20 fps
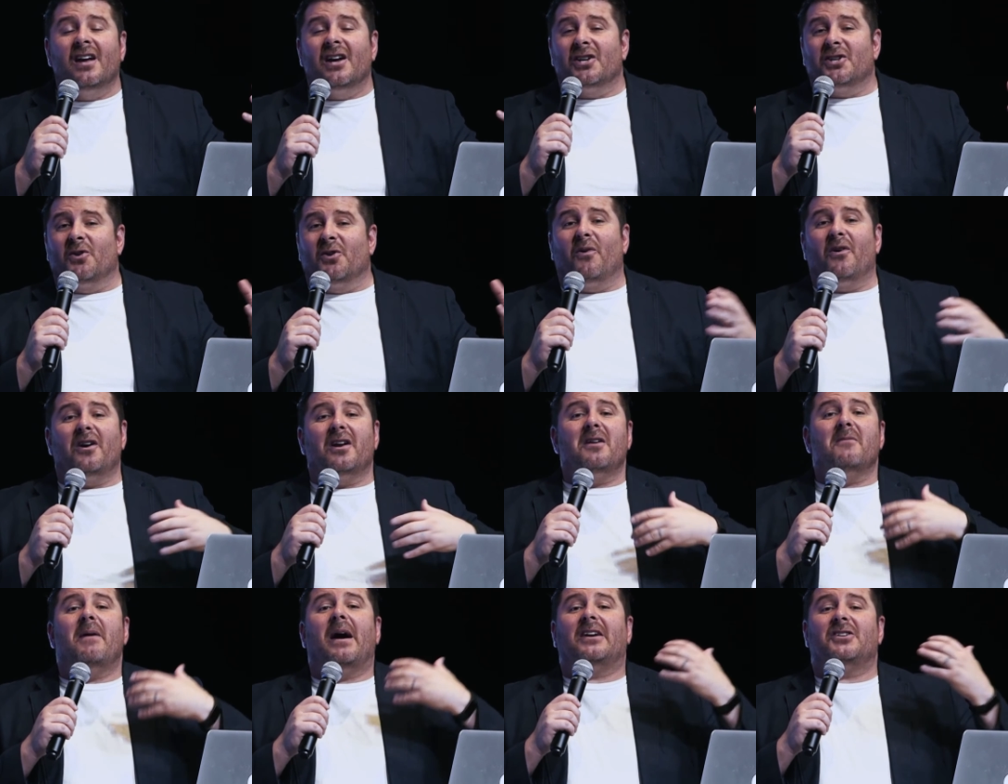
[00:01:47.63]
Don't worry
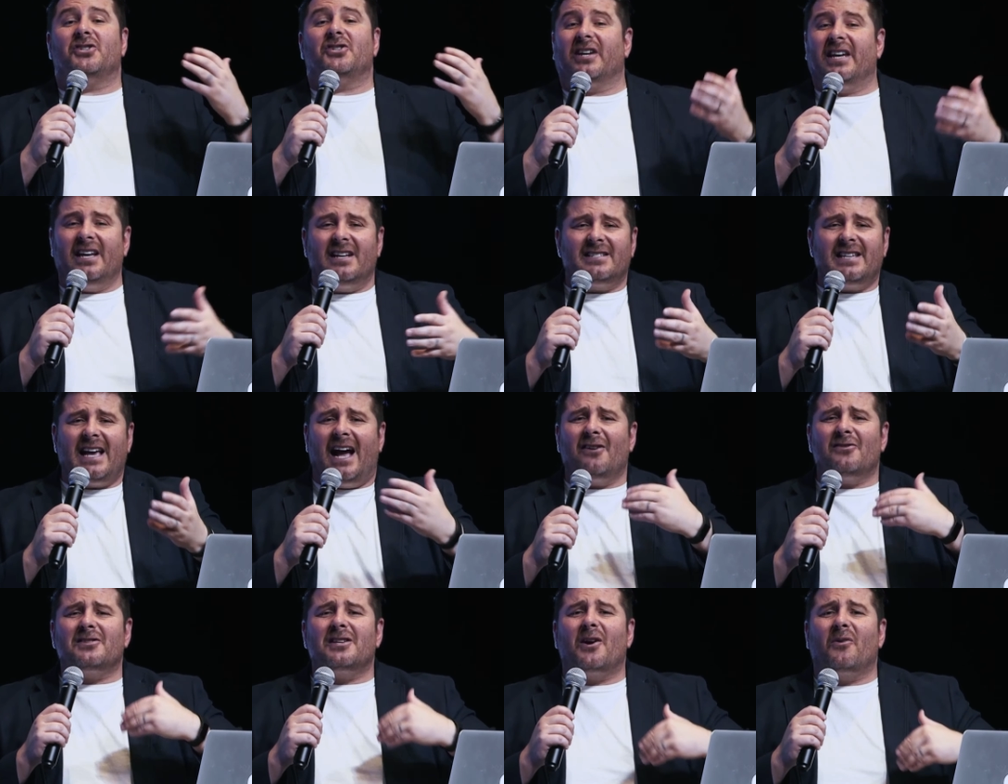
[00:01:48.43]
about your kids.
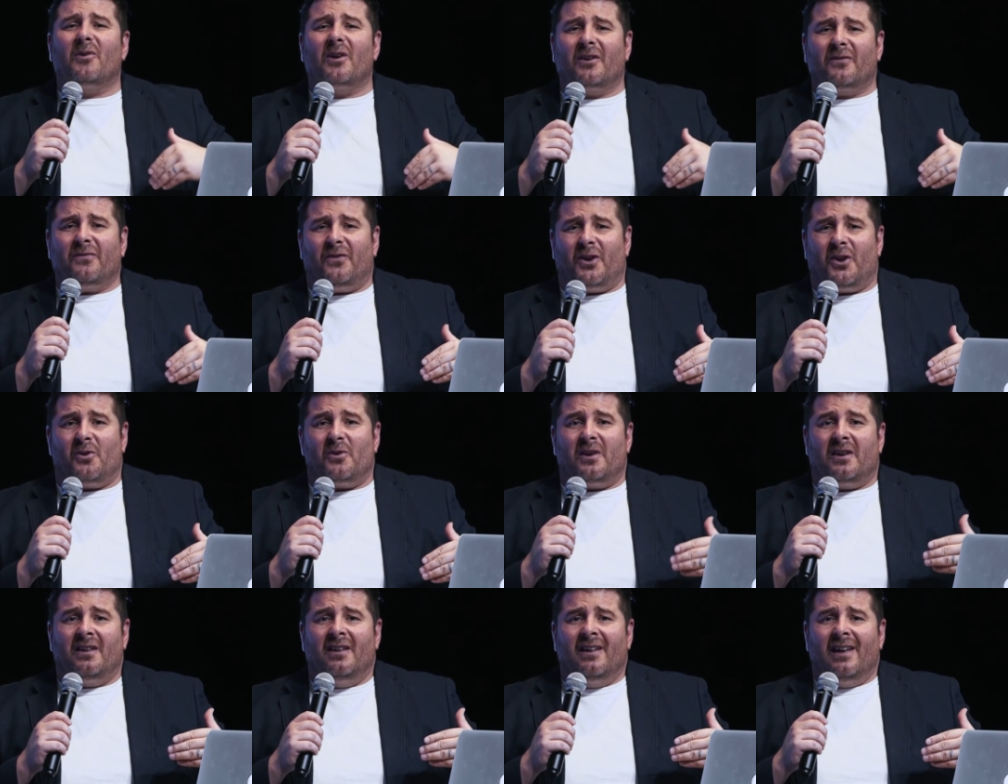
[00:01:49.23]
How's that work for
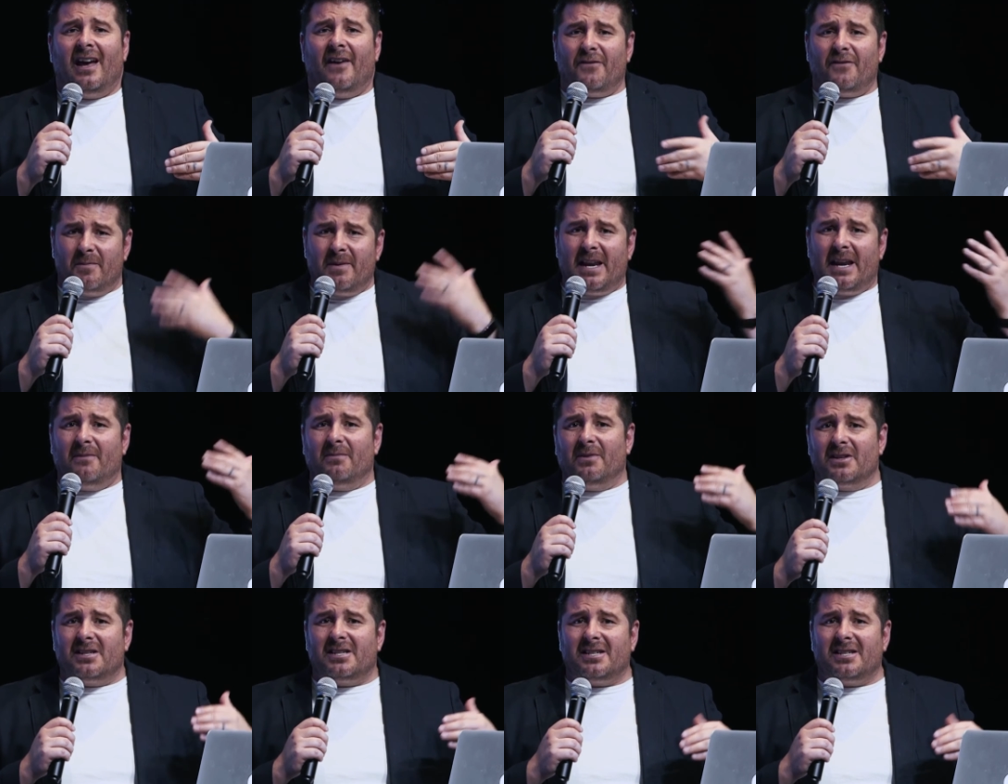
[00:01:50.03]
you? Have you been
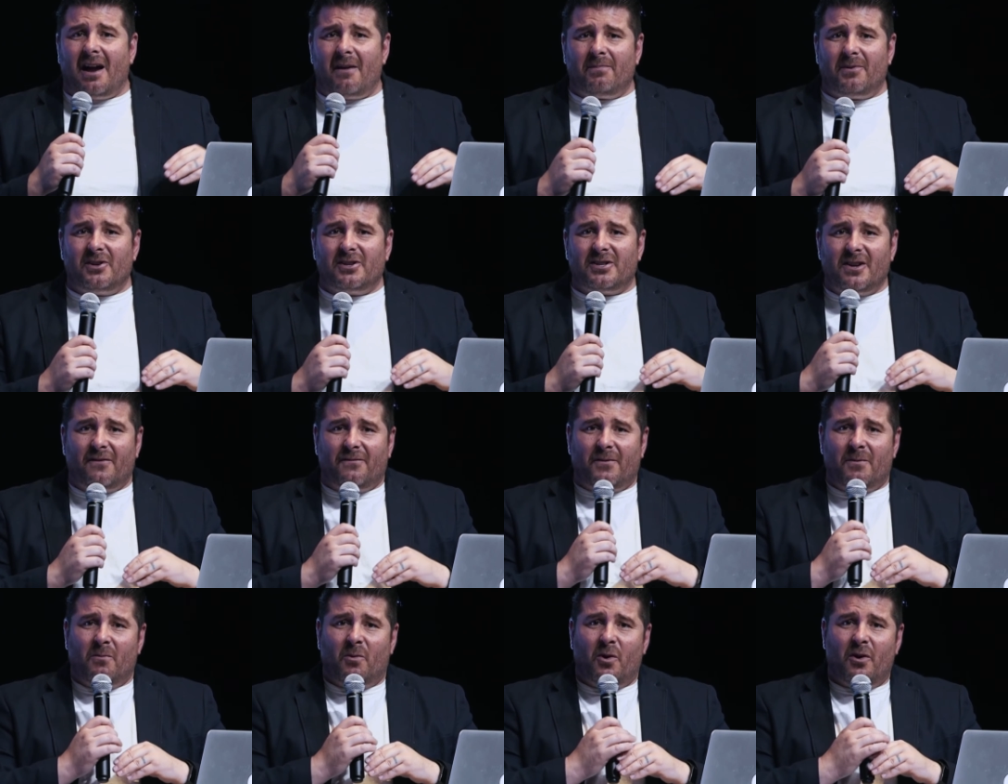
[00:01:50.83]
able to stop yourself
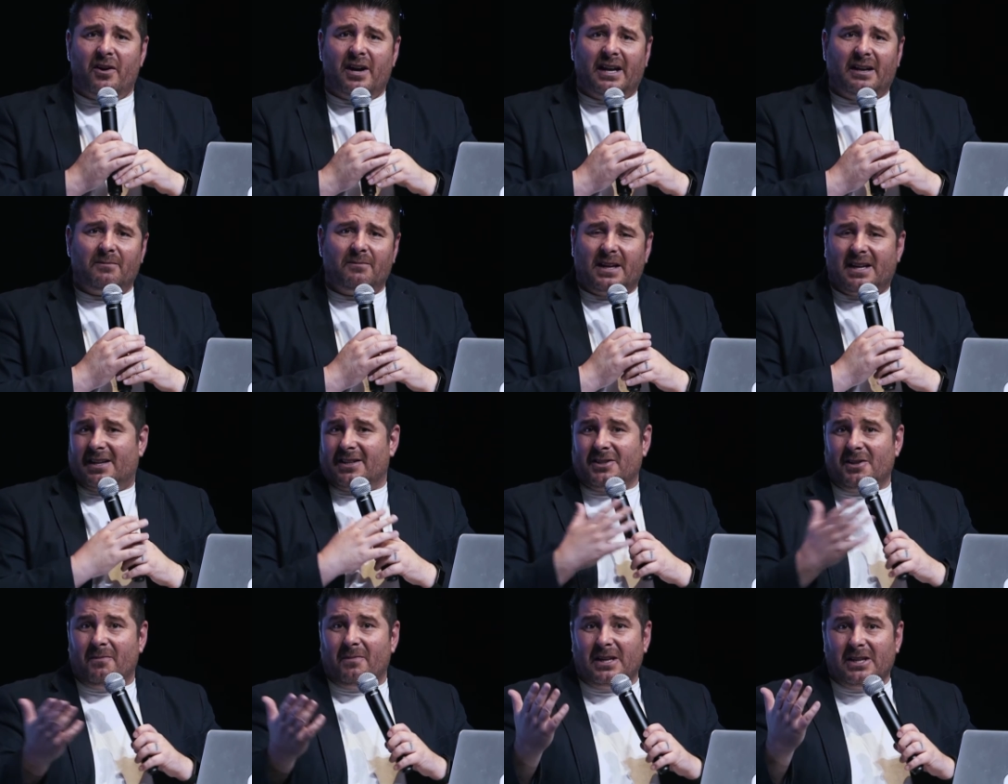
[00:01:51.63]
from worrying because
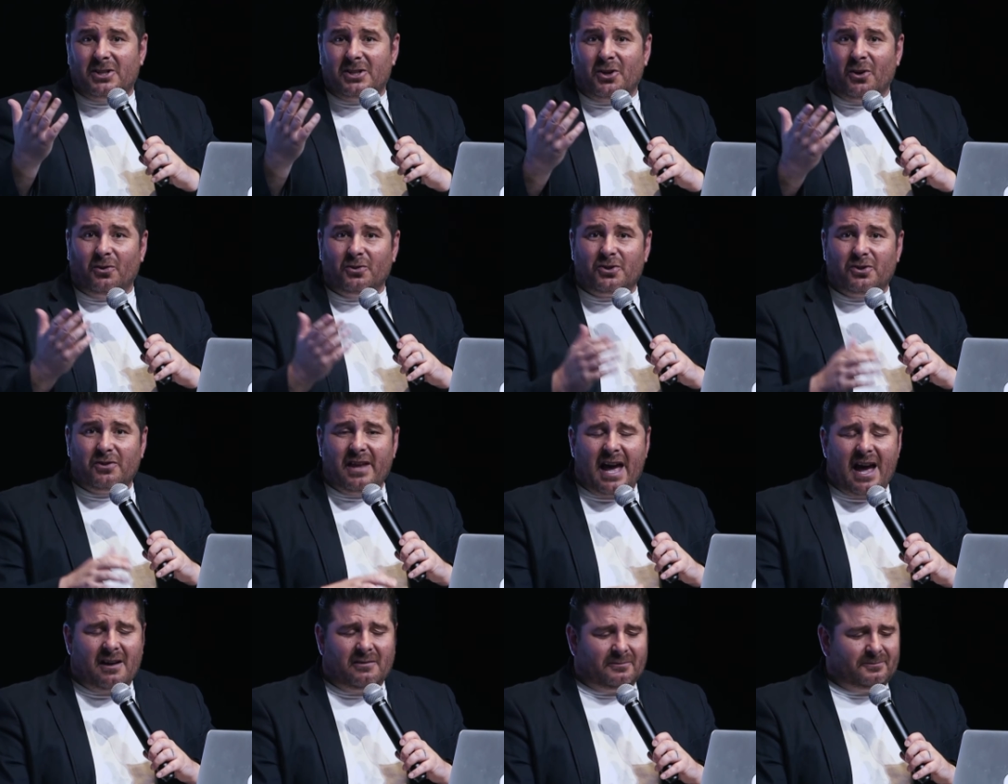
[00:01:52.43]
somebody's told you
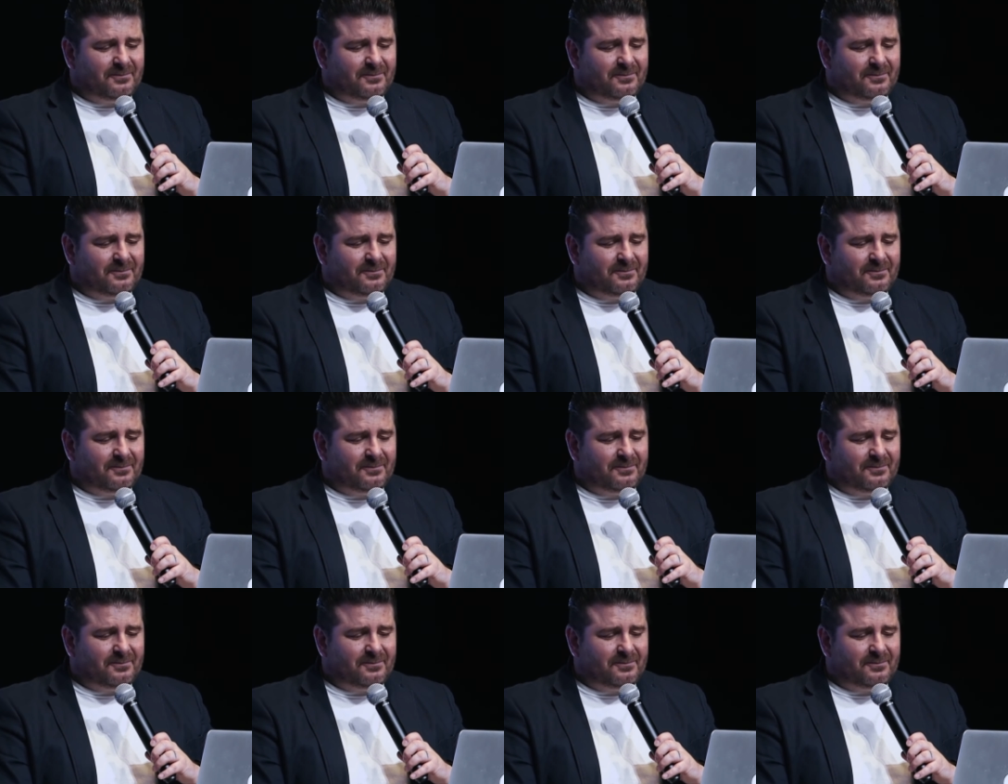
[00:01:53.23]
that?